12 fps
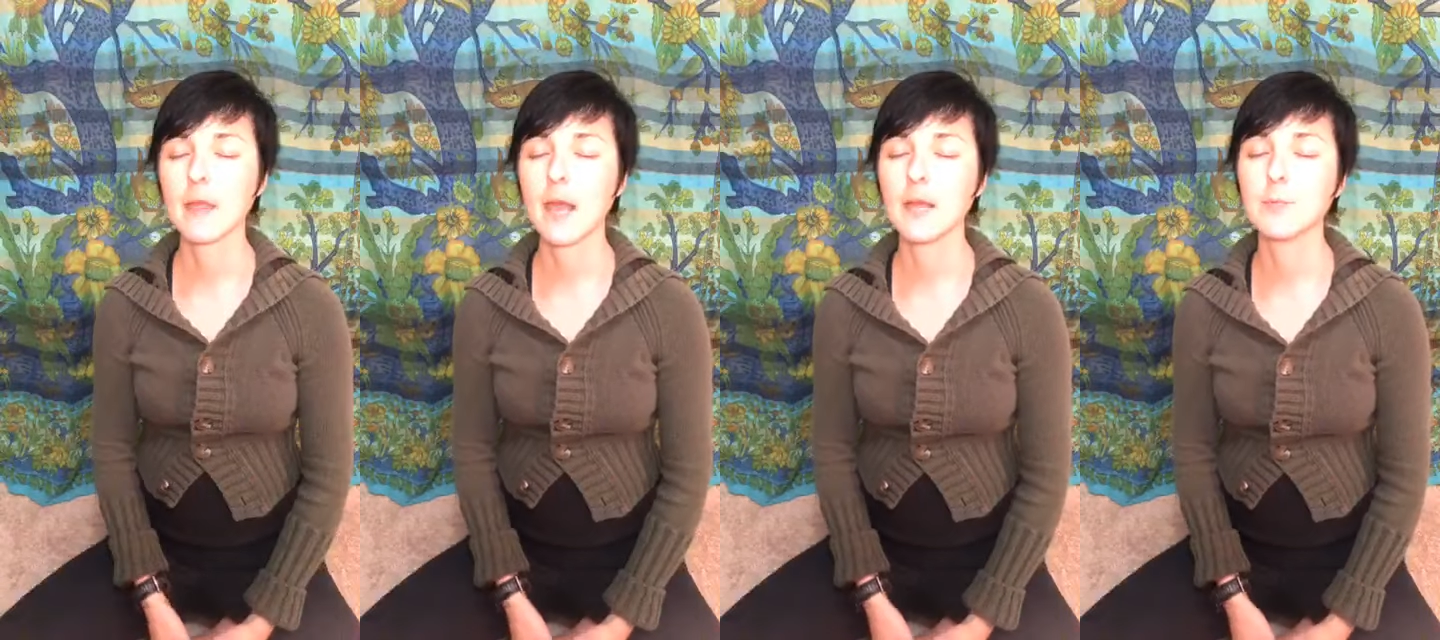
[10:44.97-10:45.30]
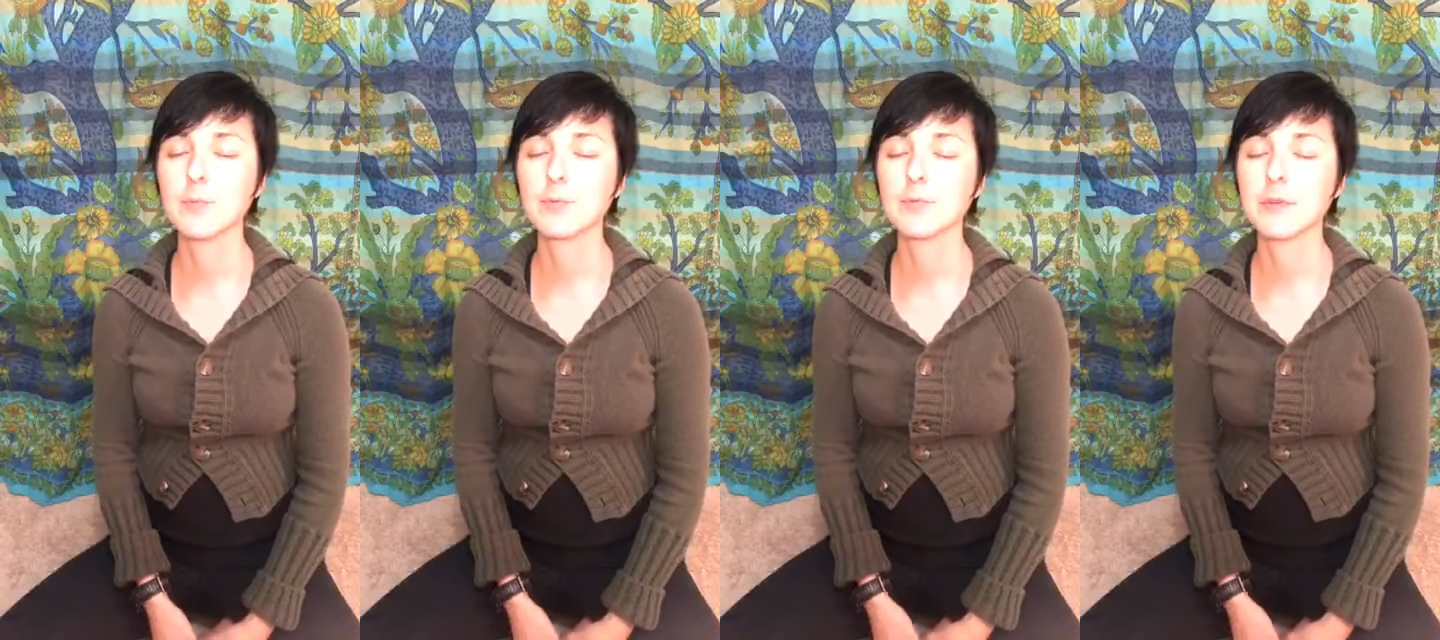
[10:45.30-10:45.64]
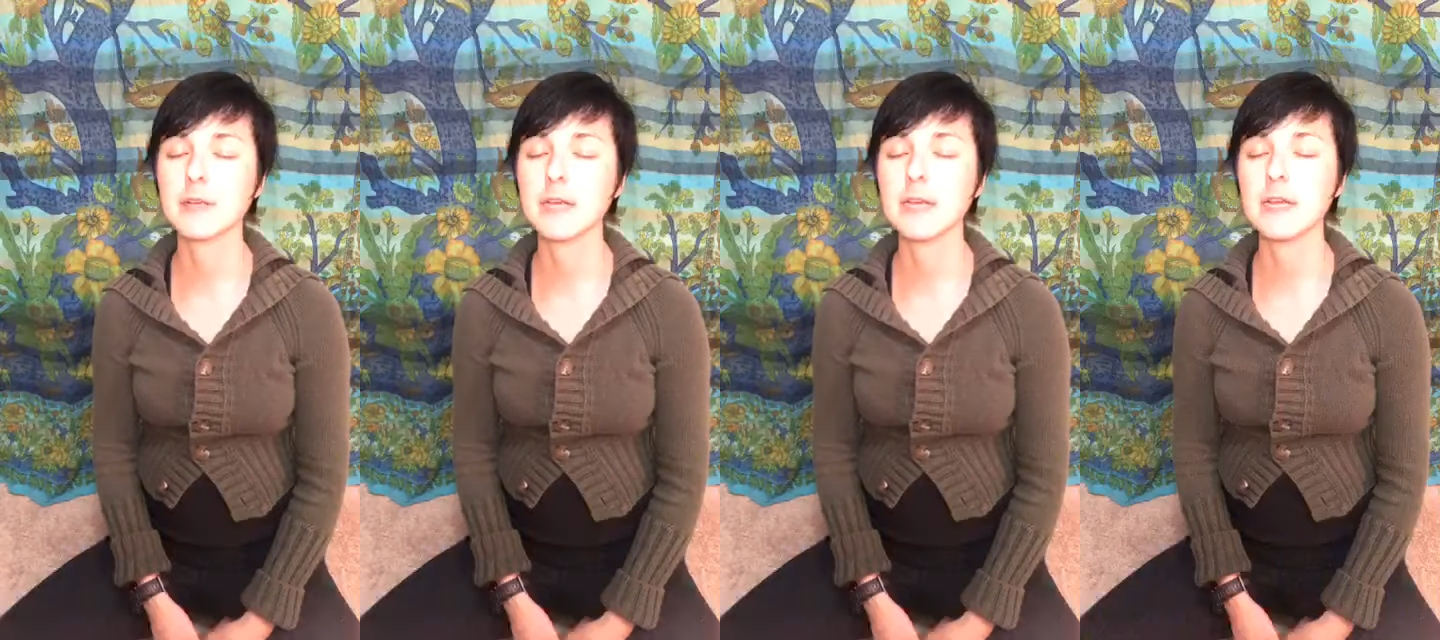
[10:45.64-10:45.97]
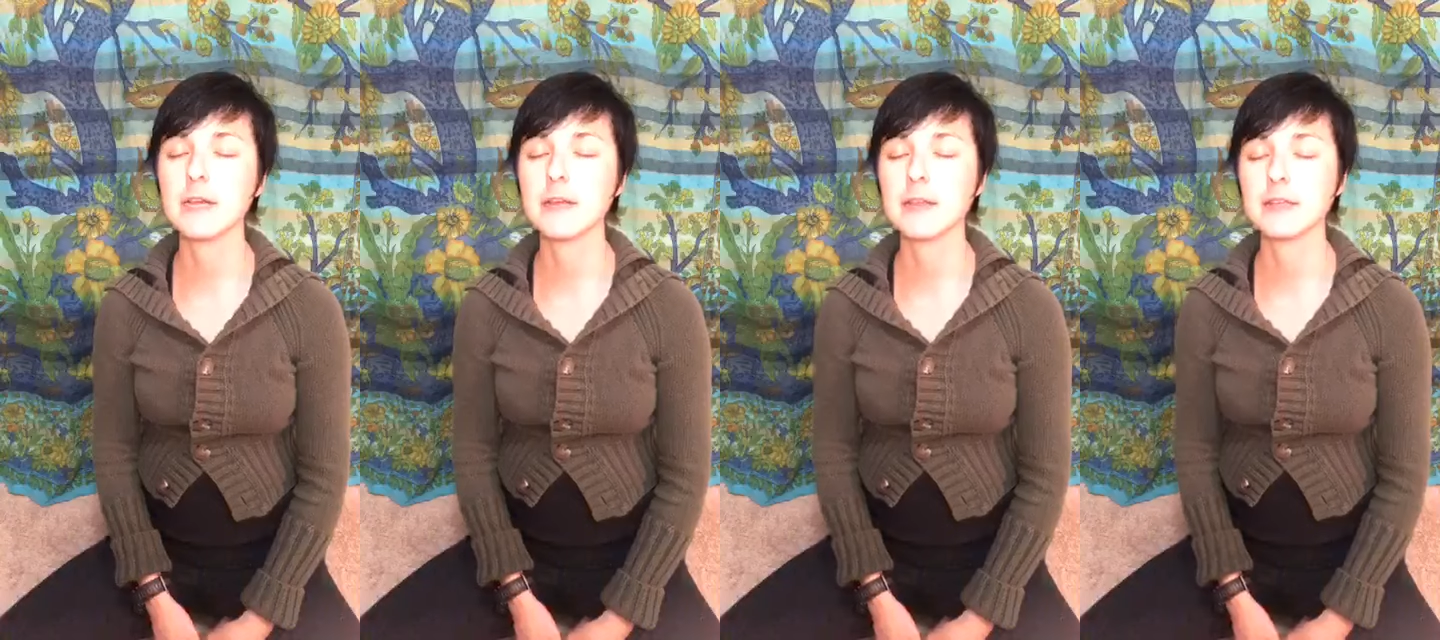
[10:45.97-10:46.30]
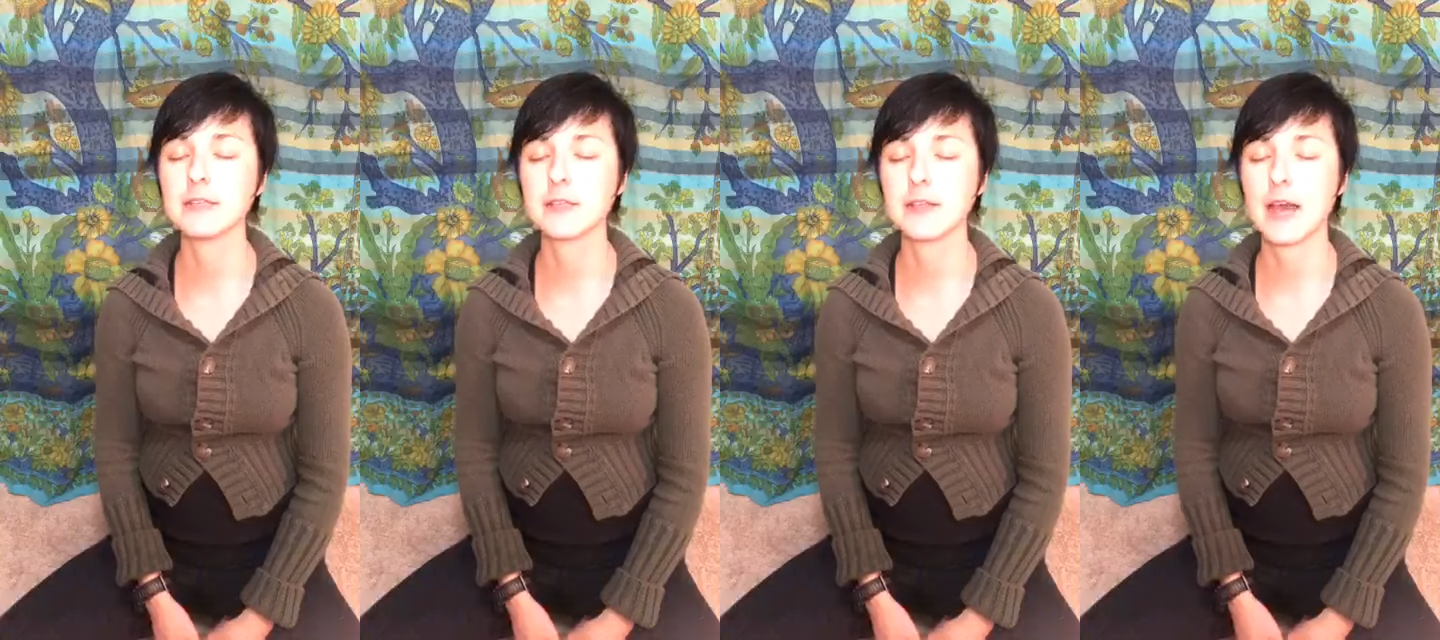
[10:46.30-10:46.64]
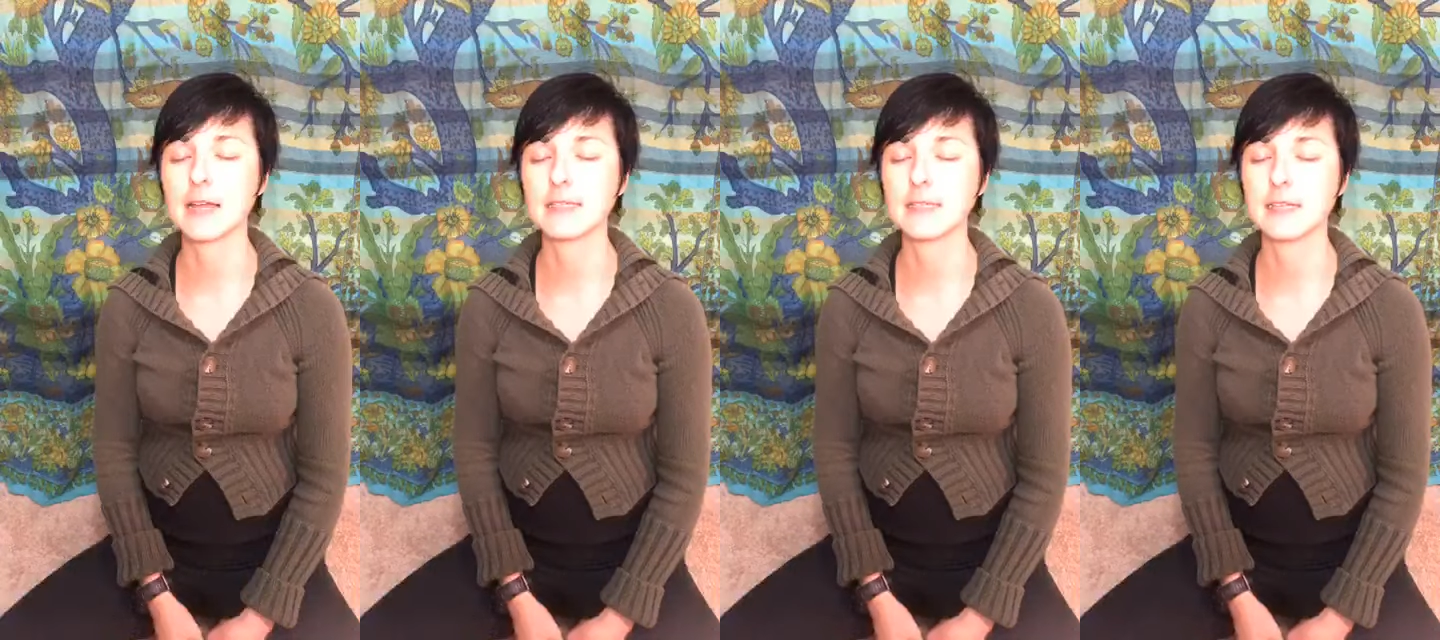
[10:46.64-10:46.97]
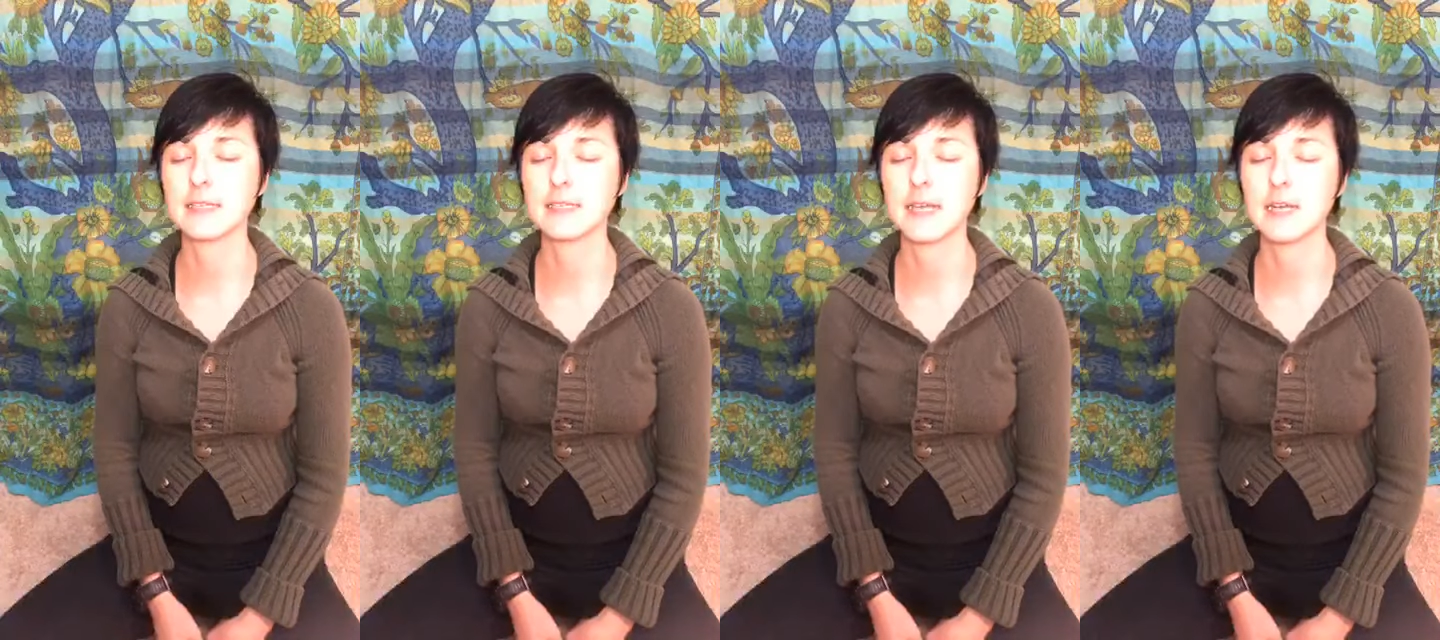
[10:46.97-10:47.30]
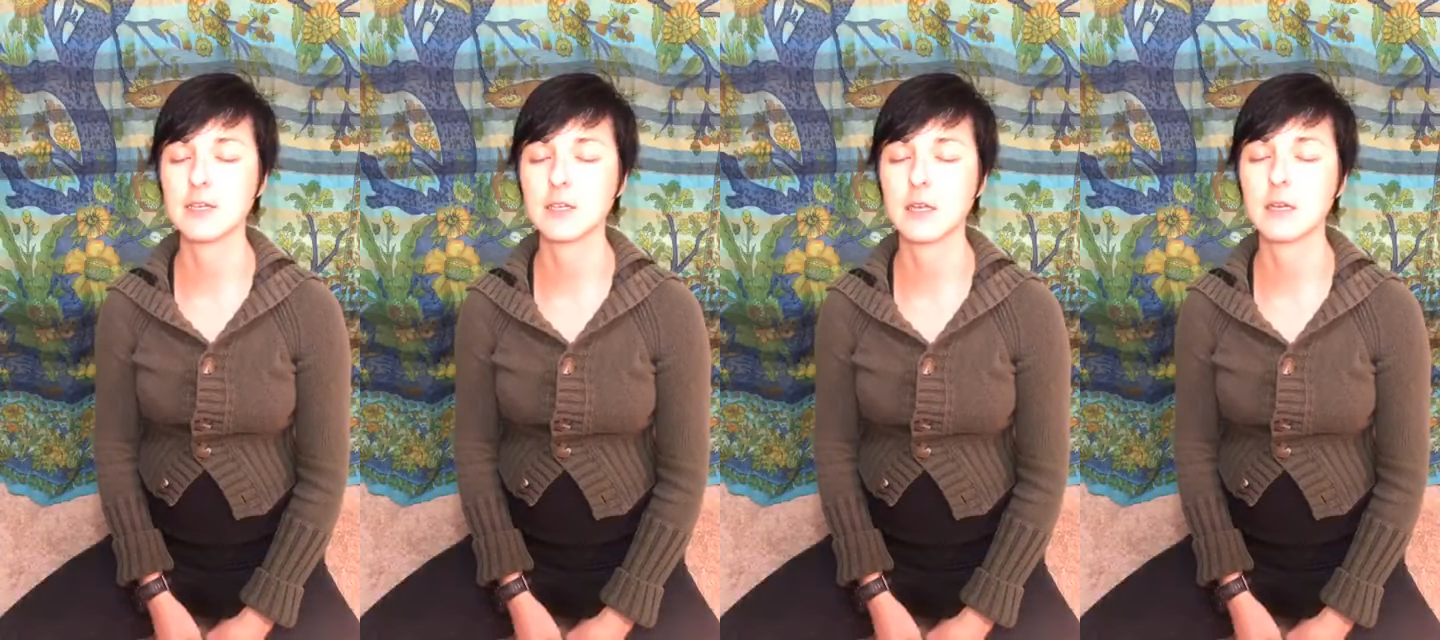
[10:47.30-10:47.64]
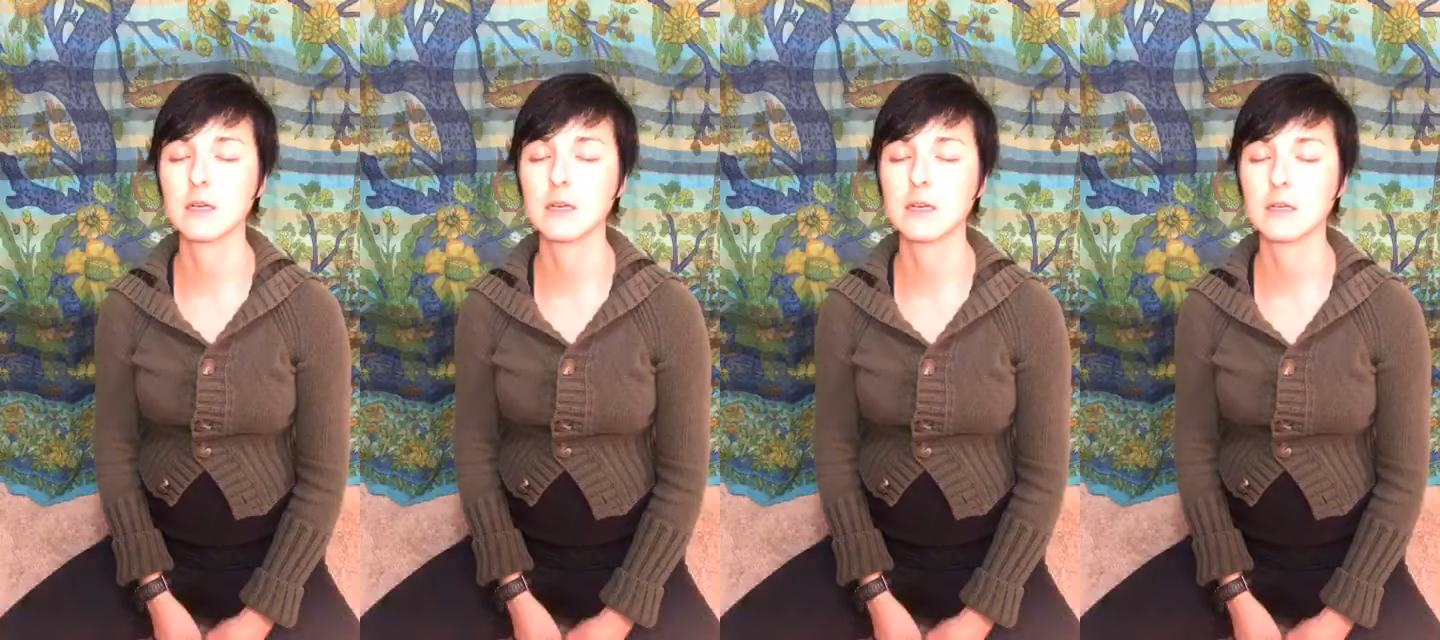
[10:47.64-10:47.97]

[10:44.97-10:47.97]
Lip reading: And breathe into that sensation.